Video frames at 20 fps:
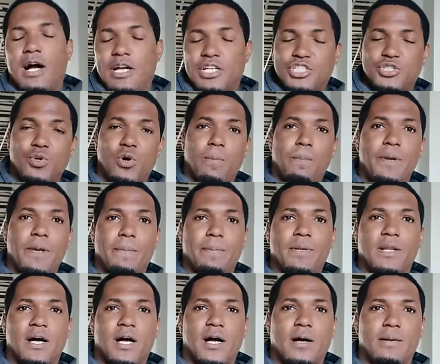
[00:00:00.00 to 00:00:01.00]
I show
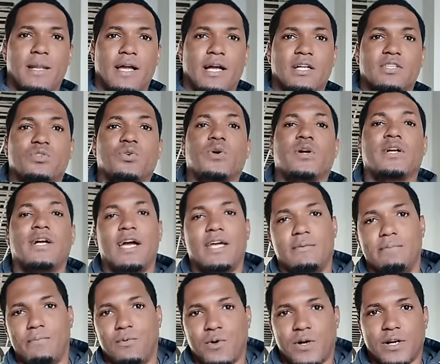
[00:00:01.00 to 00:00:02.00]
people uh, like a tour
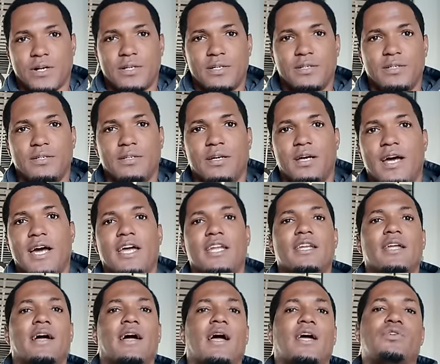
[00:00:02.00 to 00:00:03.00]
guide work.
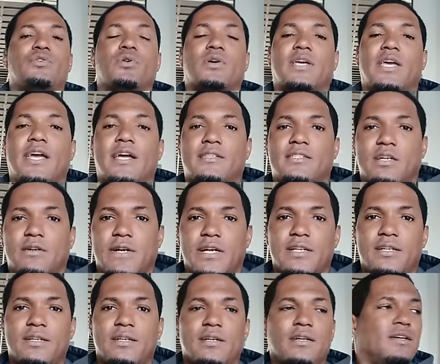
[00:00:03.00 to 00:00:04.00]
And I do
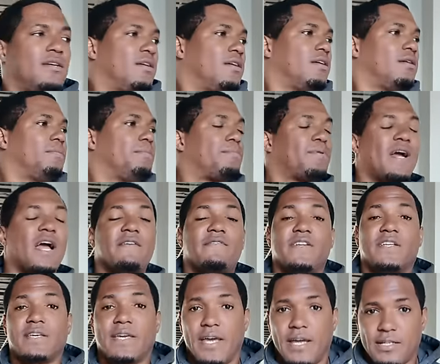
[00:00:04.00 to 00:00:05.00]
catering,
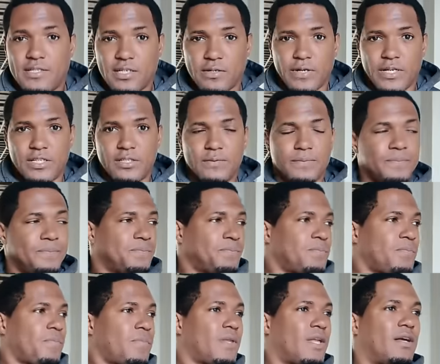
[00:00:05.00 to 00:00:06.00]
private catering,
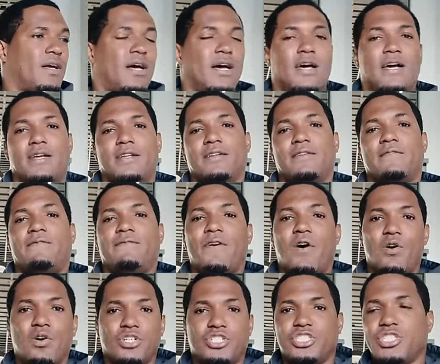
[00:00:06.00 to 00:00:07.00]
and
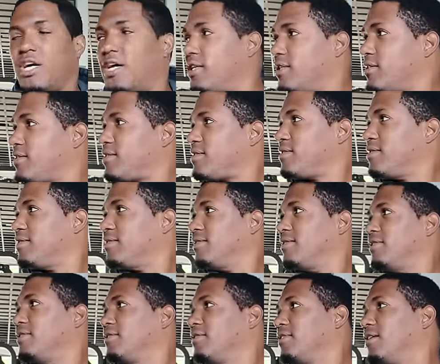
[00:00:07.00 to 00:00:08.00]
functions,
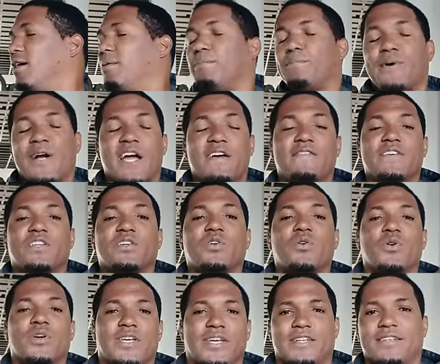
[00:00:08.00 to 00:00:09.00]
and private
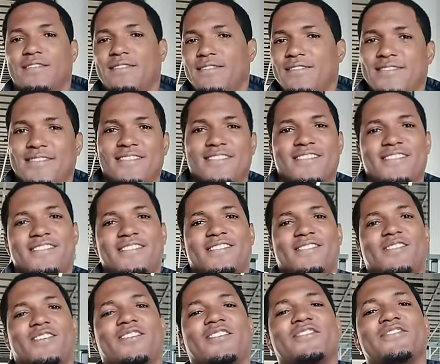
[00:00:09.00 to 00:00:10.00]
cooking.
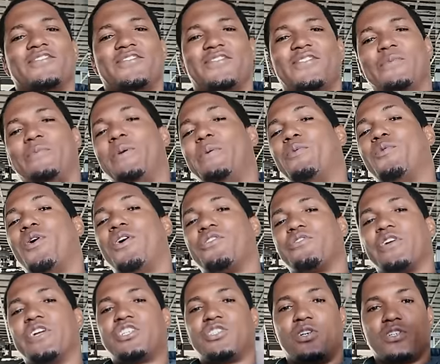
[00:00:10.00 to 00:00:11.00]
So if people want
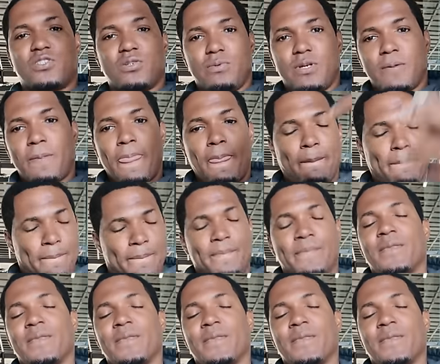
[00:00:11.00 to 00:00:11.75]
to reach out to me,